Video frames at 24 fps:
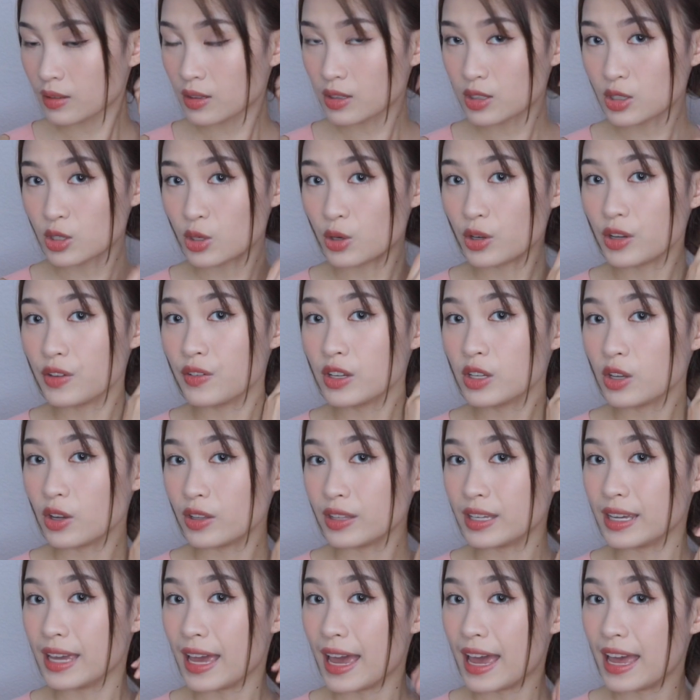So even
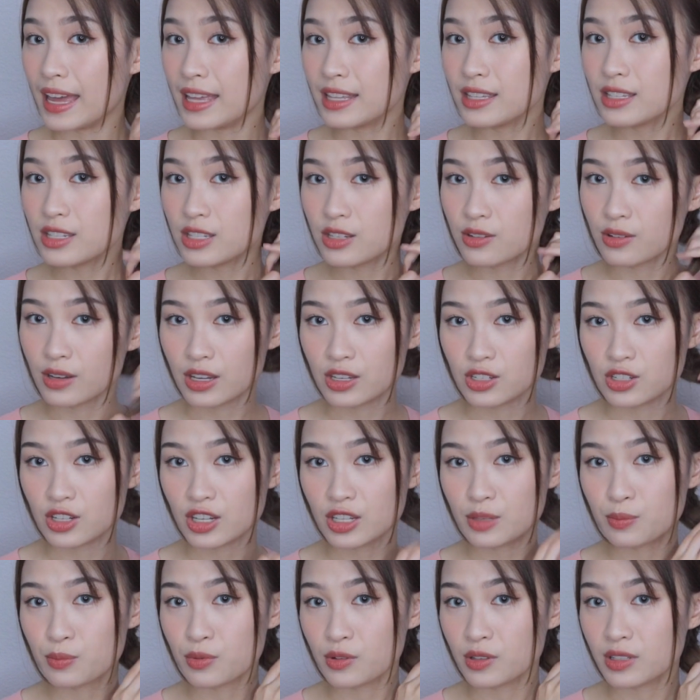on the ends, you can
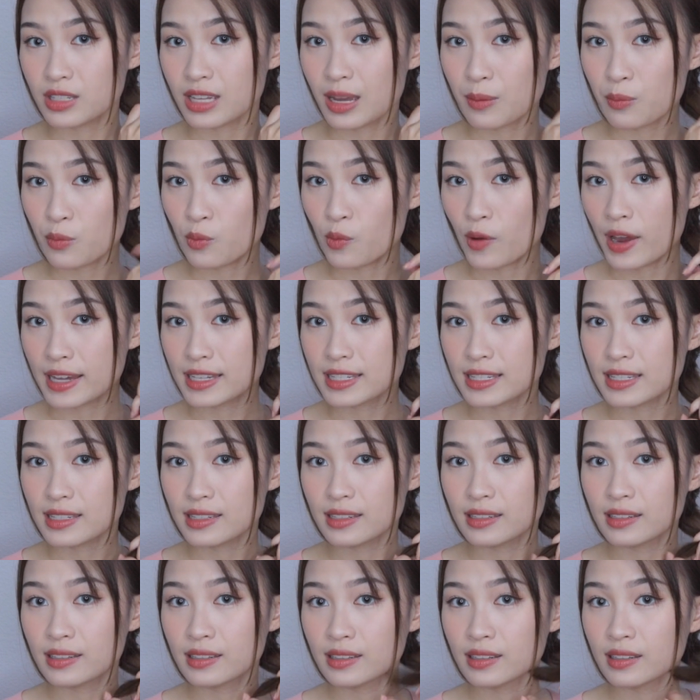just put some wax.
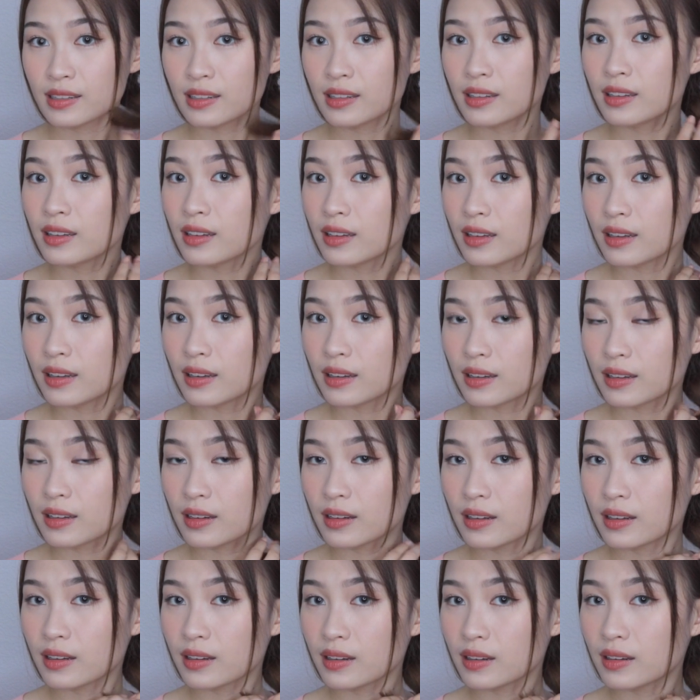
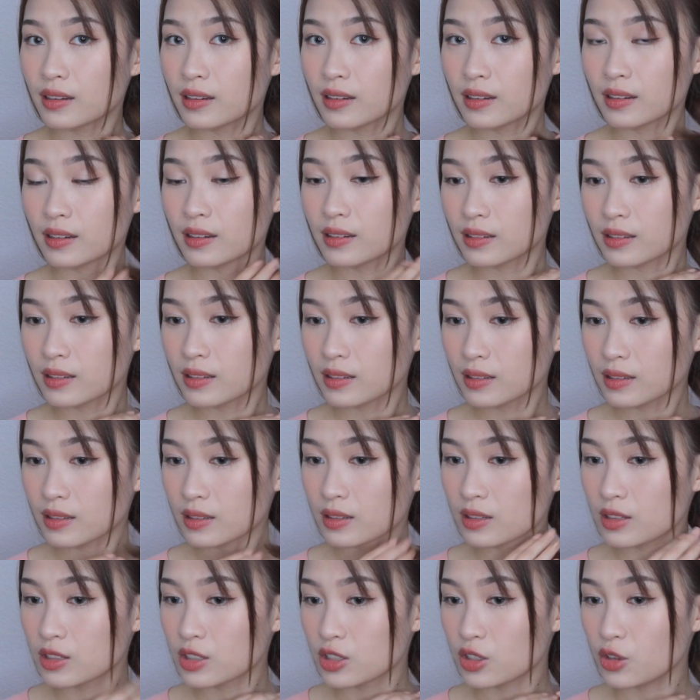So
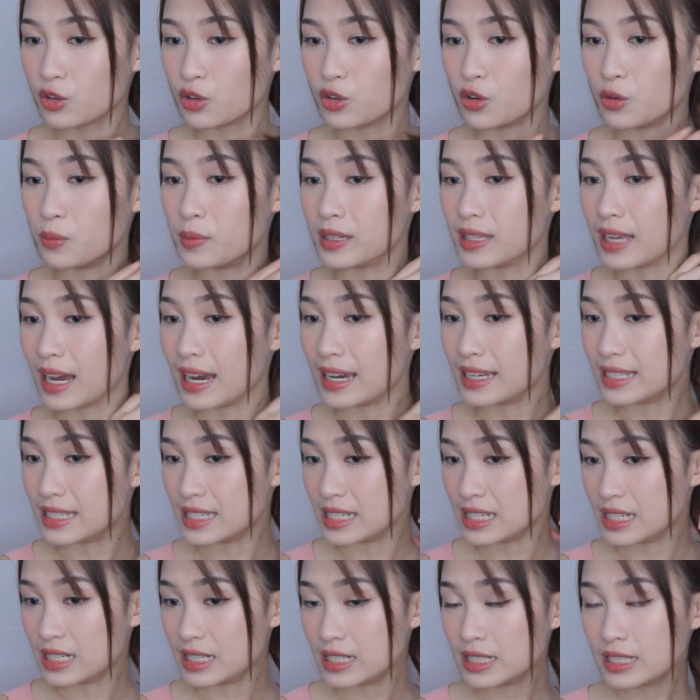it will be
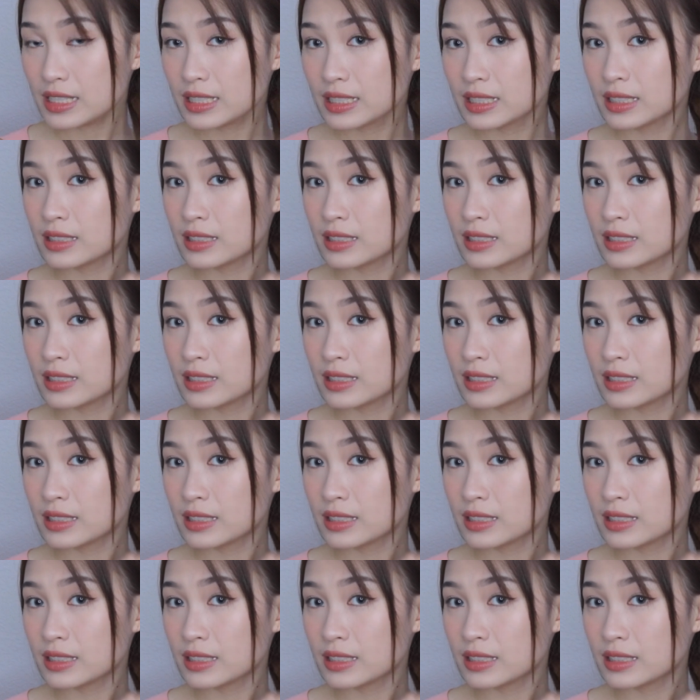tidier.